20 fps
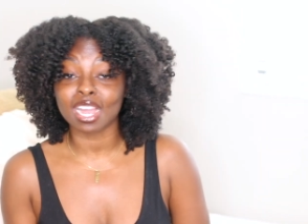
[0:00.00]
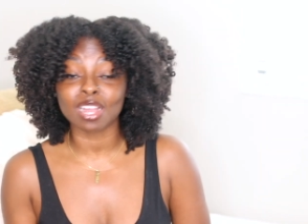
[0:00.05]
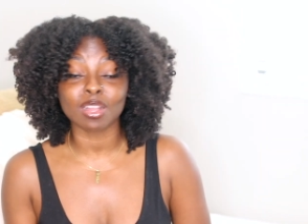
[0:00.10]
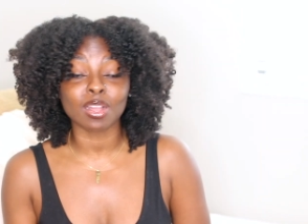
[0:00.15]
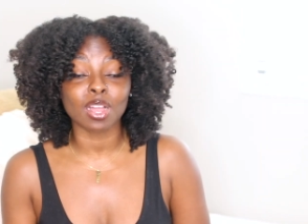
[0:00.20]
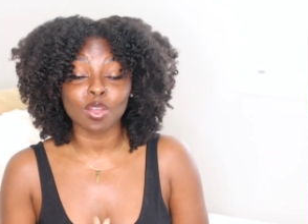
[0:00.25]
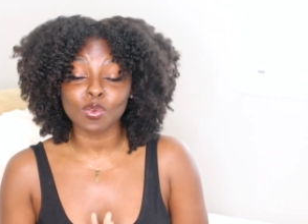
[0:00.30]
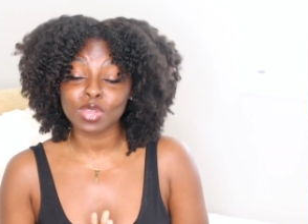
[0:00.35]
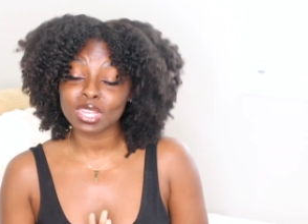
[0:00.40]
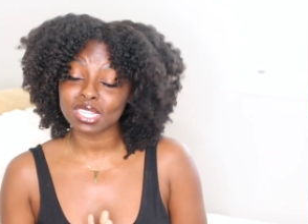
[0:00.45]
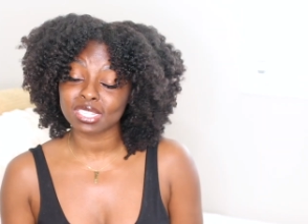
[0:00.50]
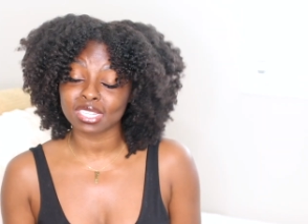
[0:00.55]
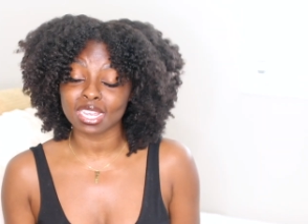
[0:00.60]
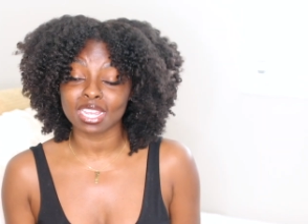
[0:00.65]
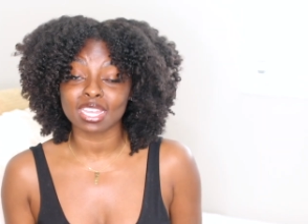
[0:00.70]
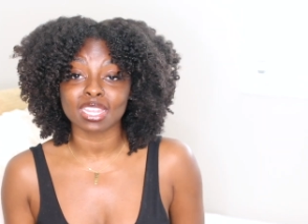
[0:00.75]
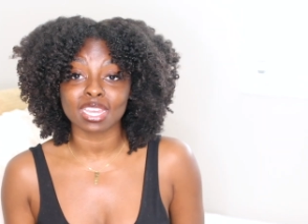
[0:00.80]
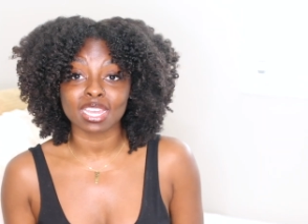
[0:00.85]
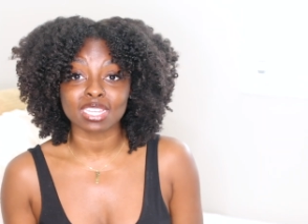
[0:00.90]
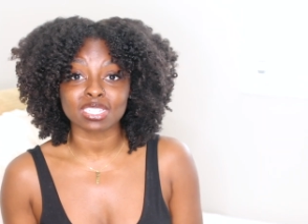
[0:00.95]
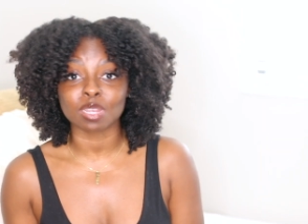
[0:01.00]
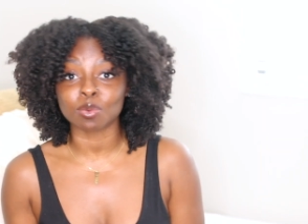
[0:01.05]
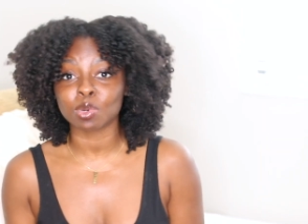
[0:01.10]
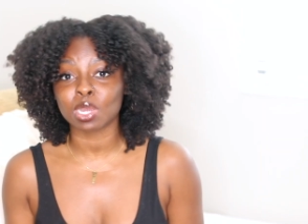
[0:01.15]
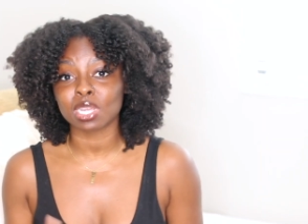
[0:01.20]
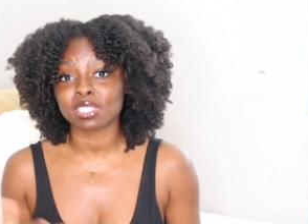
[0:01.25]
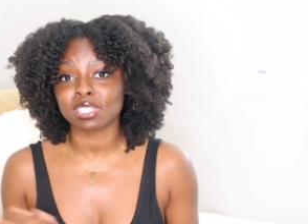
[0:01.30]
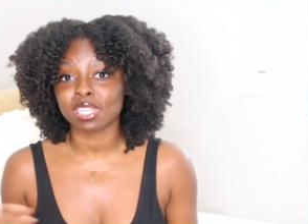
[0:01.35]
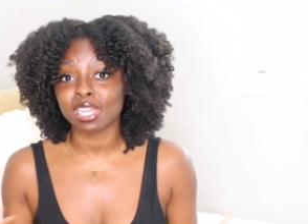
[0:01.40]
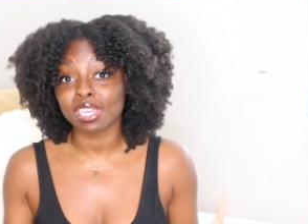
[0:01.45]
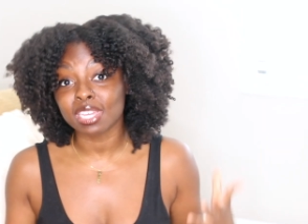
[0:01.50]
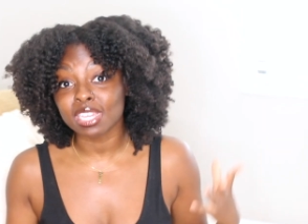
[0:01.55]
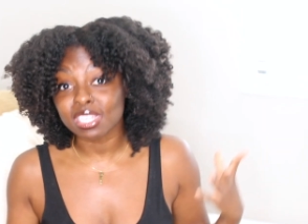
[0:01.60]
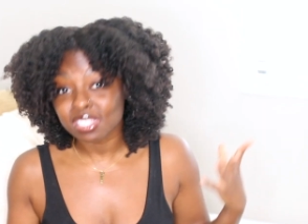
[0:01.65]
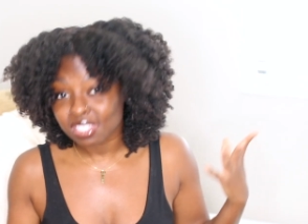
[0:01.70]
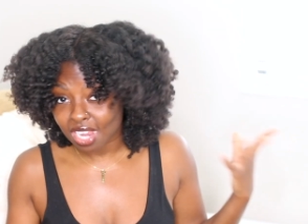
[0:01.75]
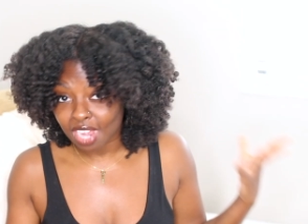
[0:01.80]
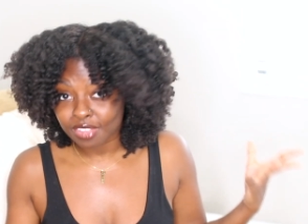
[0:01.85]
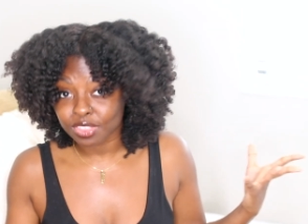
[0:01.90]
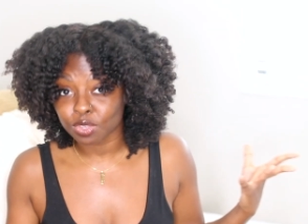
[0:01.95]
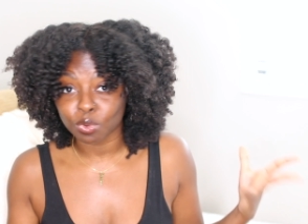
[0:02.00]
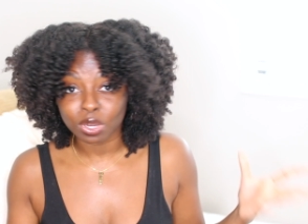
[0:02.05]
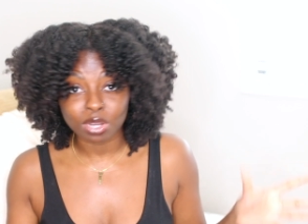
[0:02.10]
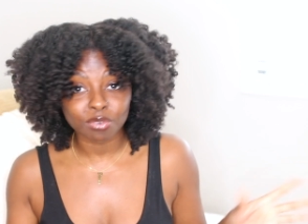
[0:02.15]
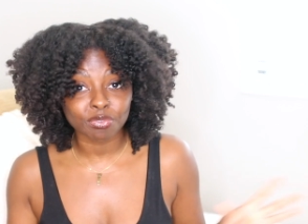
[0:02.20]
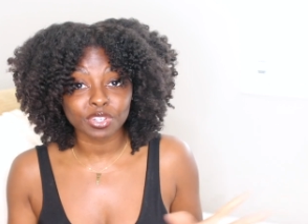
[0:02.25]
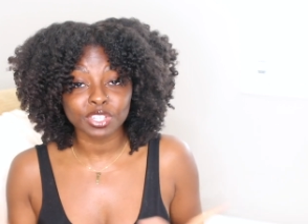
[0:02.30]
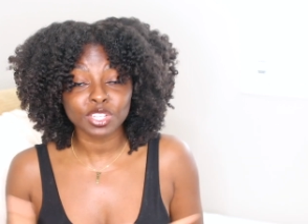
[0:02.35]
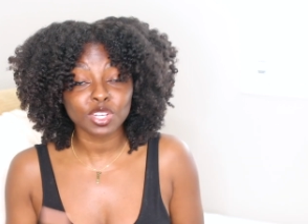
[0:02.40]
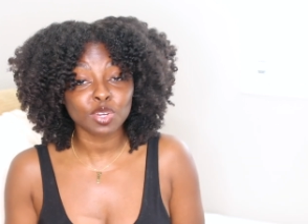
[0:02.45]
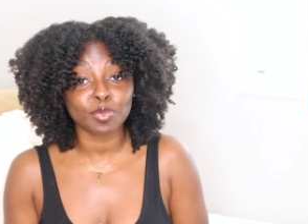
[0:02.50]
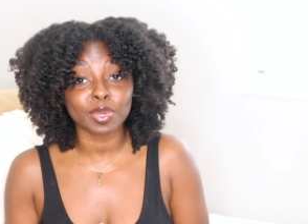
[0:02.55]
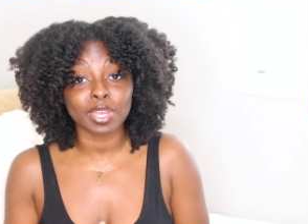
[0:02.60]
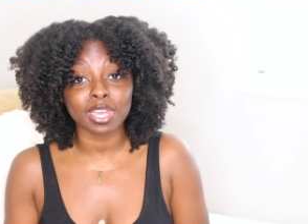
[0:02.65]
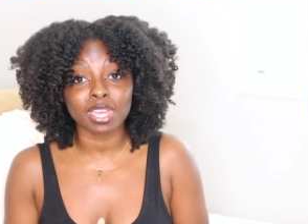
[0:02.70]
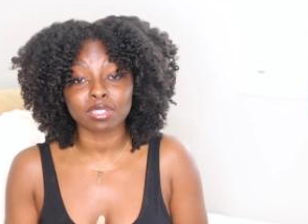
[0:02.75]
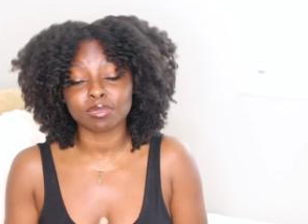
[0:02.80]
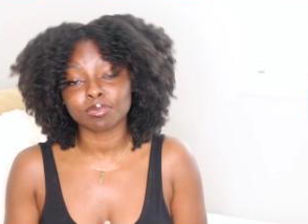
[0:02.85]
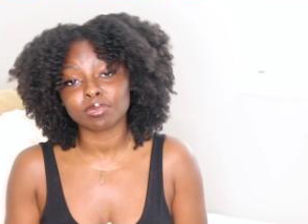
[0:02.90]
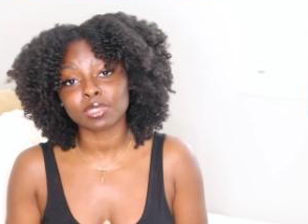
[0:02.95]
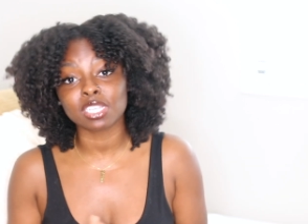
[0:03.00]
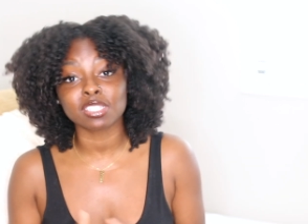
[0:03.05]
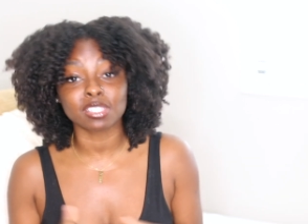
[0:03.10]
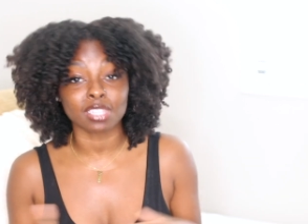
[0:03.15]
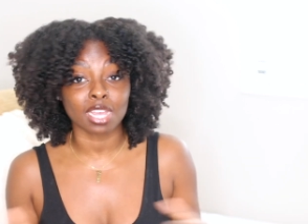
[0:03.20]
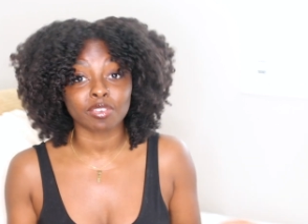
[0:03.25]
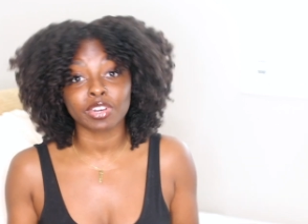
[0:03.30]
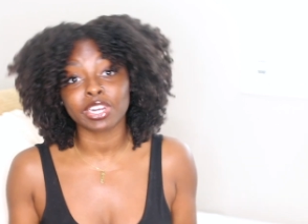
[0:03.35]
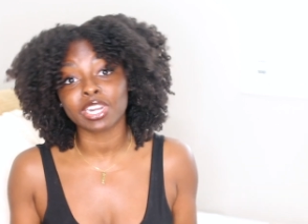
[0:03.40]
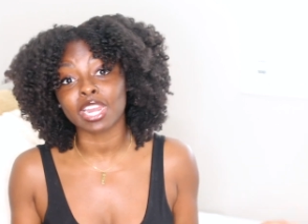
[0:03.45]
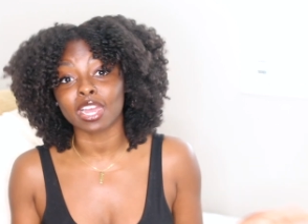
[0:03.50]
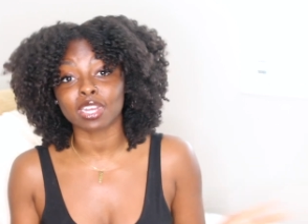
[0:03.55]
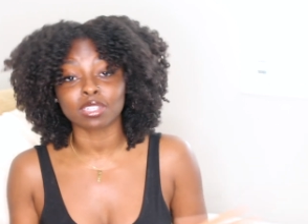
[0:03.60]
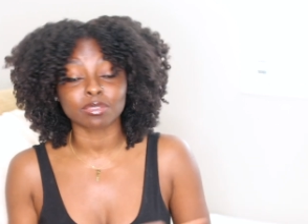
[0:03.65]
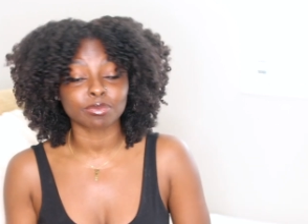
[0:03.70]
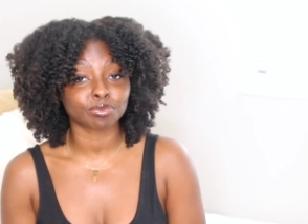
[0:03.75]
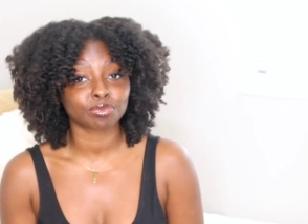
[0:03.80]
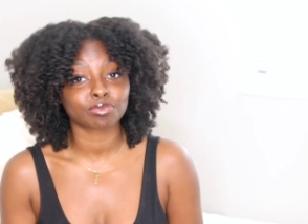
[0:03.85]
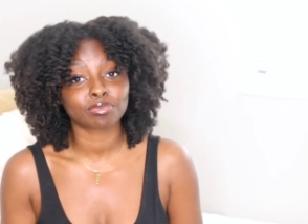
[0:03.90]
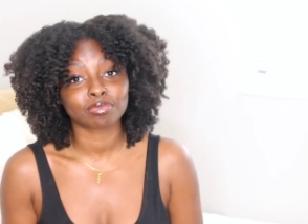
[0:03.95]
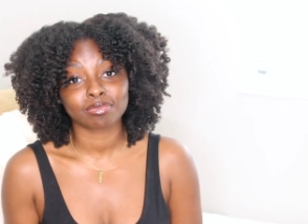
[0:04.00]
I'll always say this, I'm not saying he's not the one for you, but he's not right now.